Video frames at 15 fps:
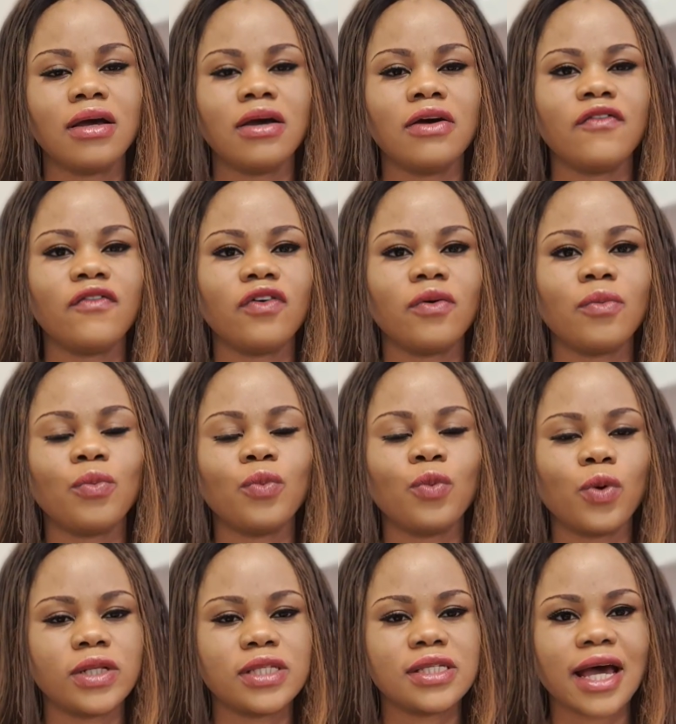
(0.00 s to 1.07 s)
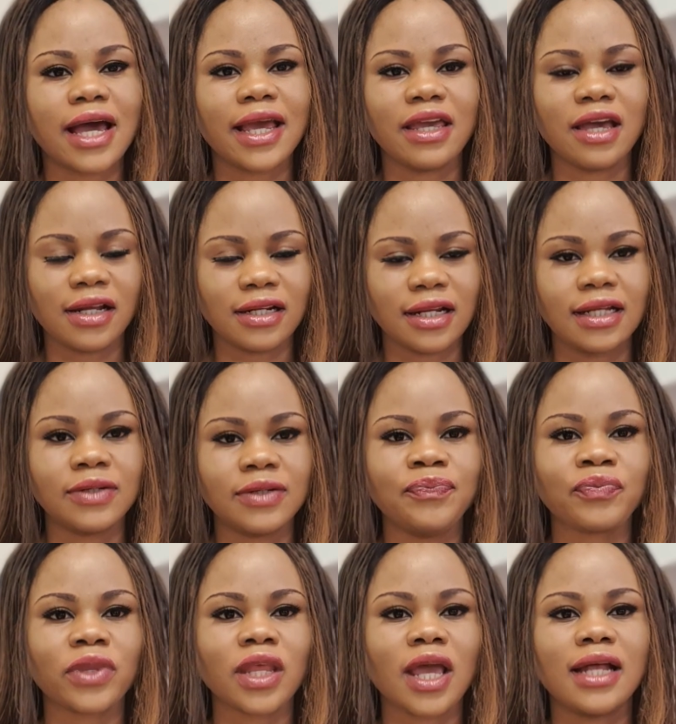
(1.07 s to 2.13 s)
from what I gathered,
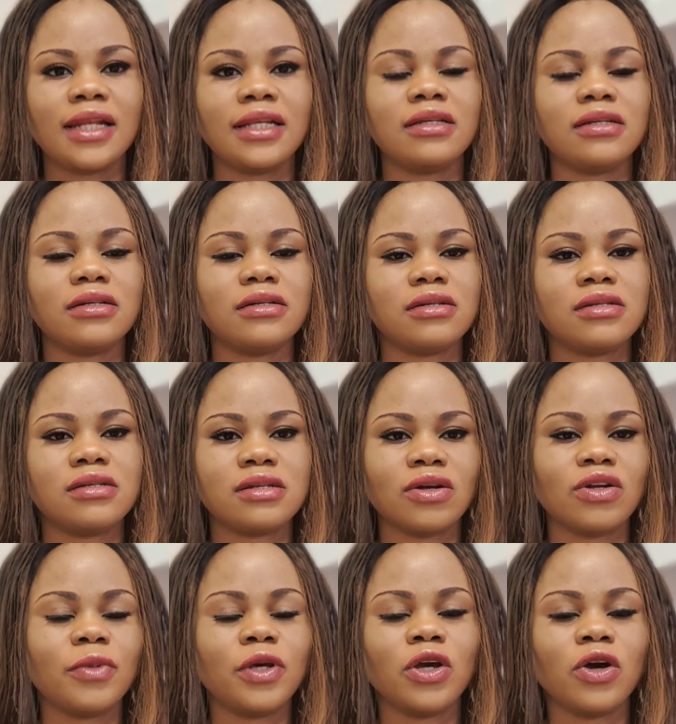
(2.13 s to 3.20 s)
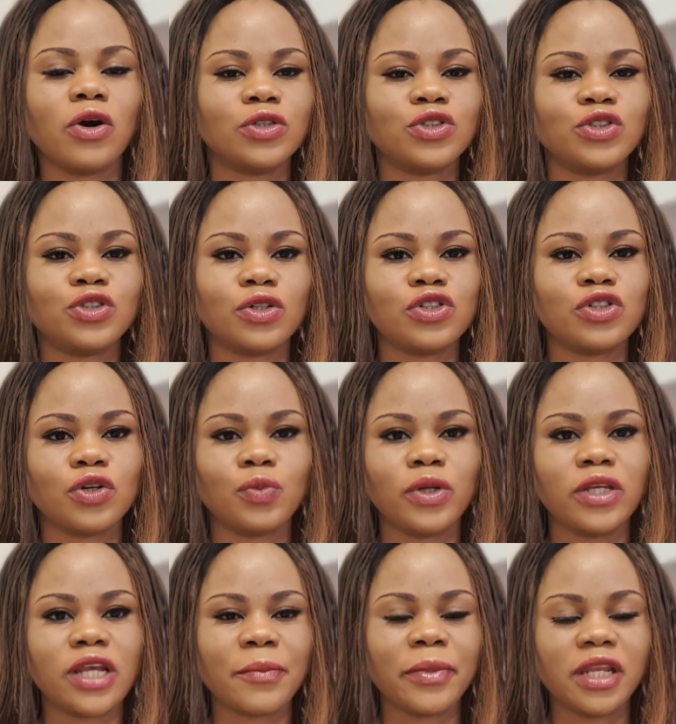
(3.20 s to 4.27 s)
and it's going to be in conjunction with
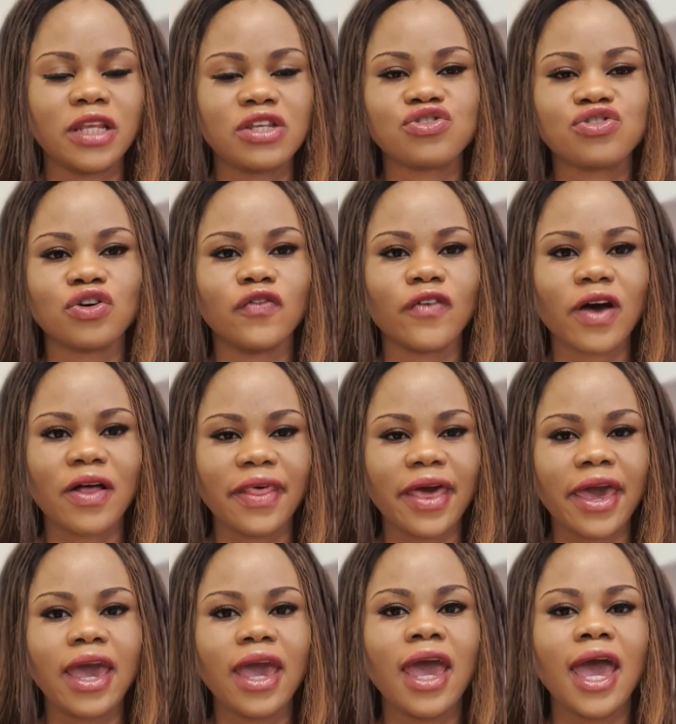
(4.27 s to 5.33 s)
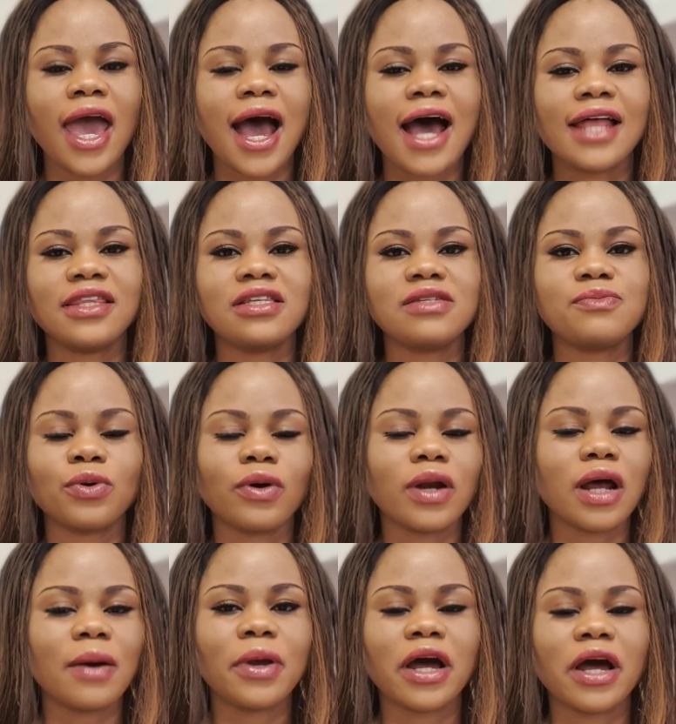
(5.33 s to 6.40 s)
their ministry over there, and this
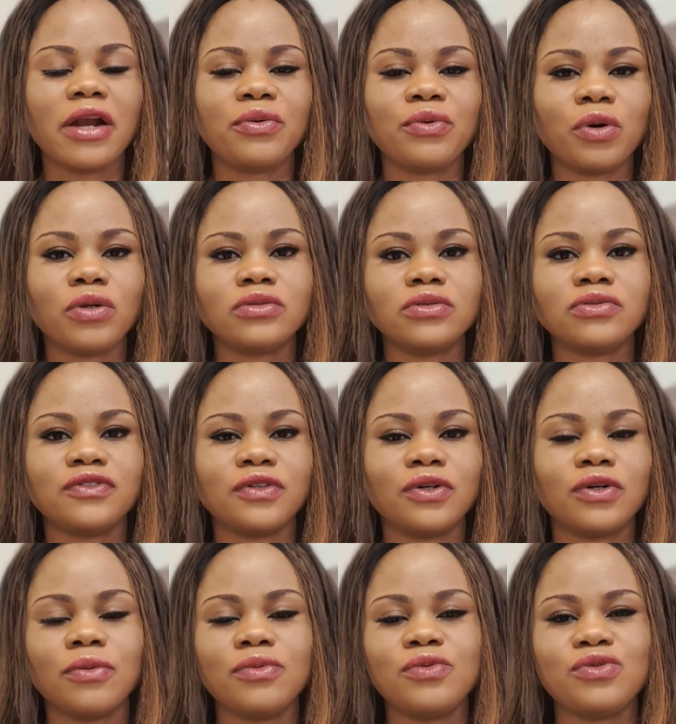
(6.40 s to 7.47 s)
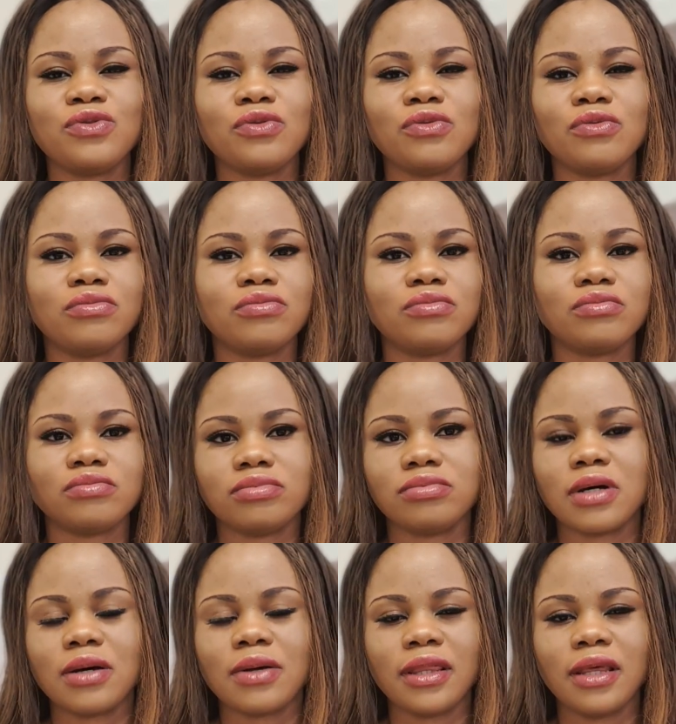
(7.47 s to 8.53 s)
program can run for up to
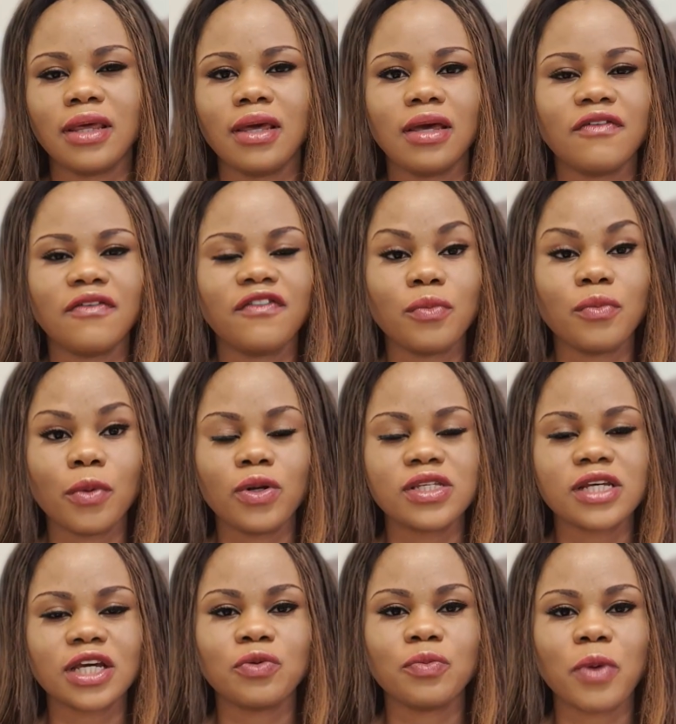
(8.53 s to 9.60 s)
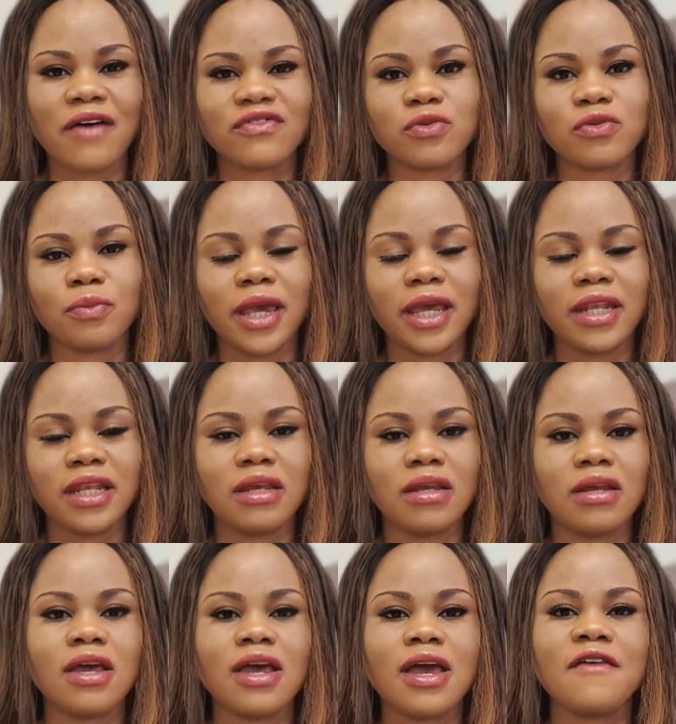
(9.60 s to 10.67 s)
I think a few months, and you have to pay the
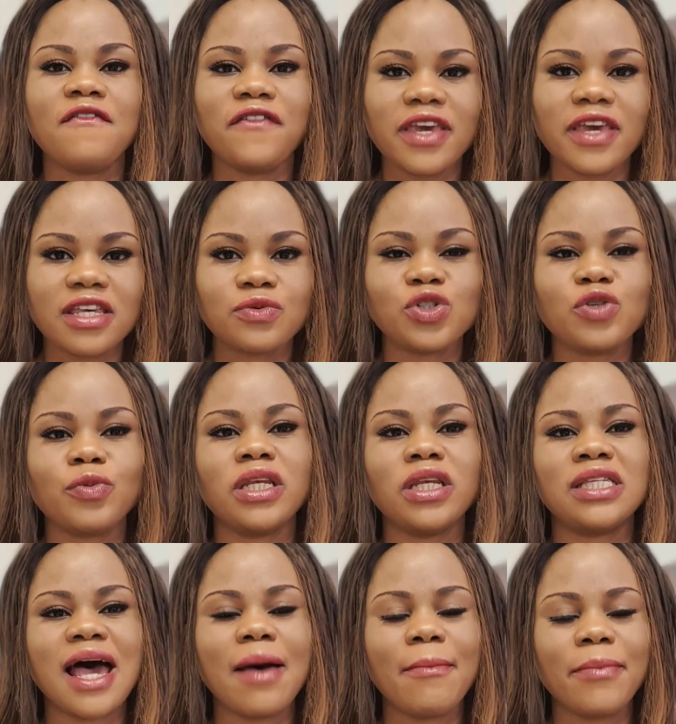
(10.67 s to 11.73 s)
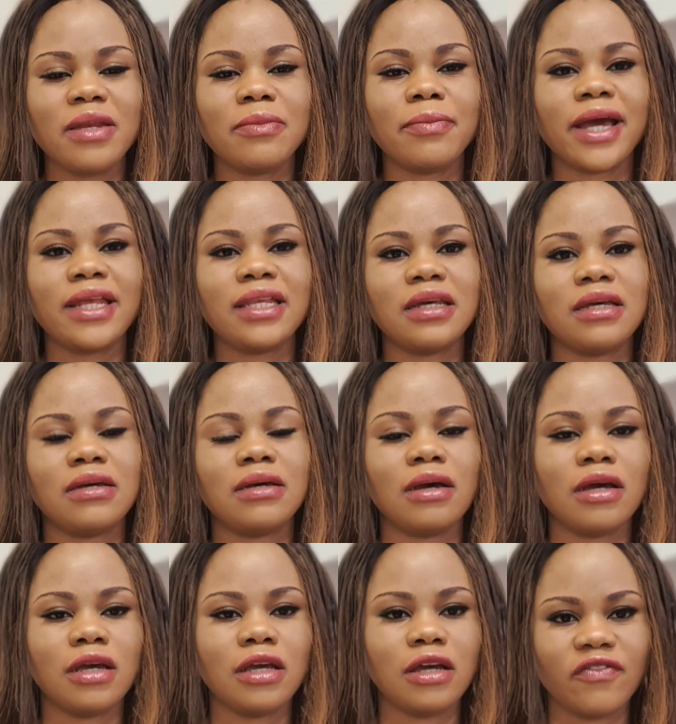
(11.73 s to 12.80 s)
fees, which will be determined by the
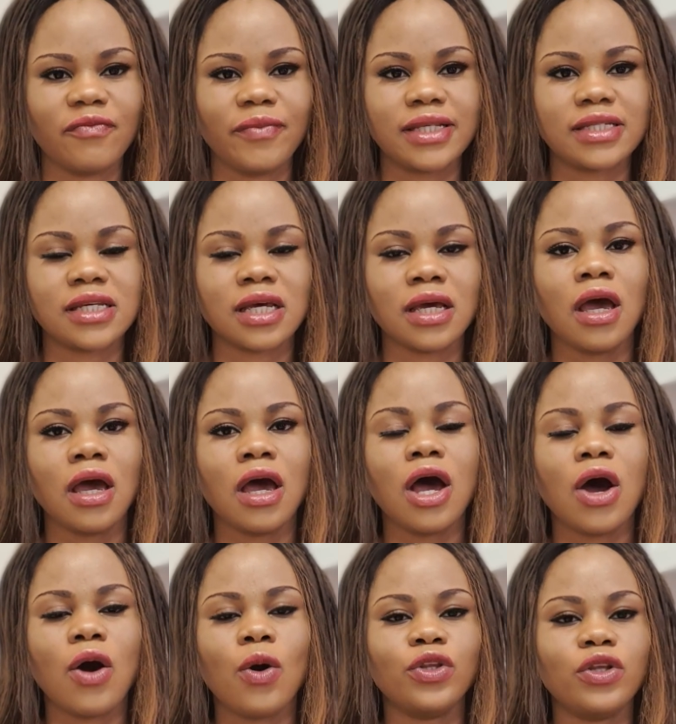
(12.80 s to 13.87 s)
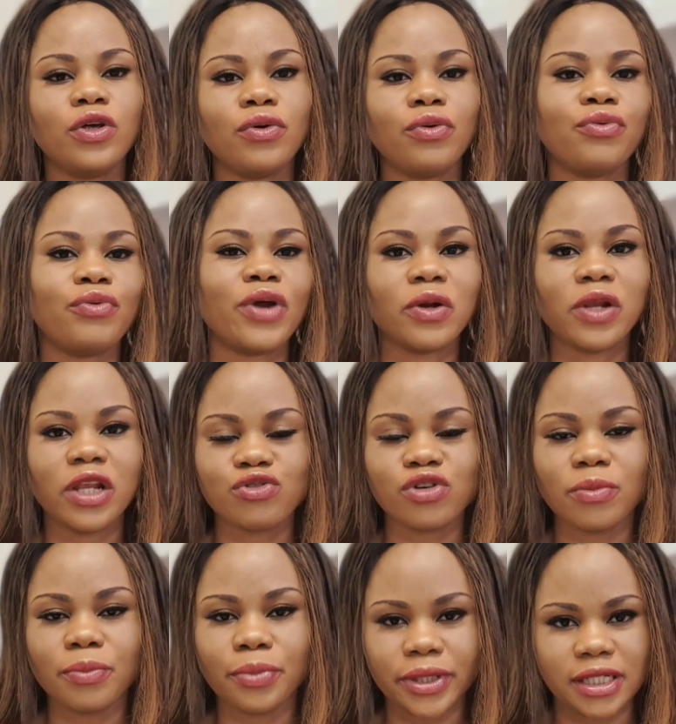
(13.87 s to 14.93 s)
government or the
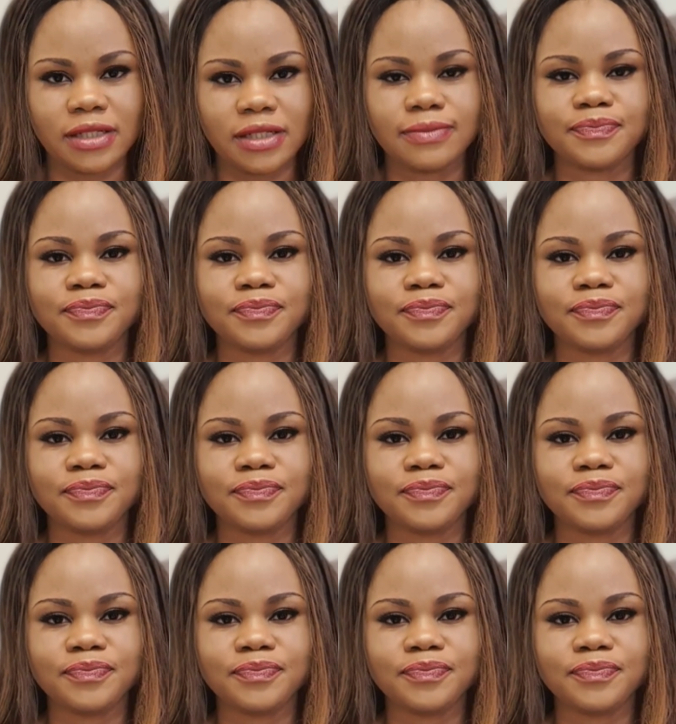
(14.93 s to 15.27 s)
regulatory body.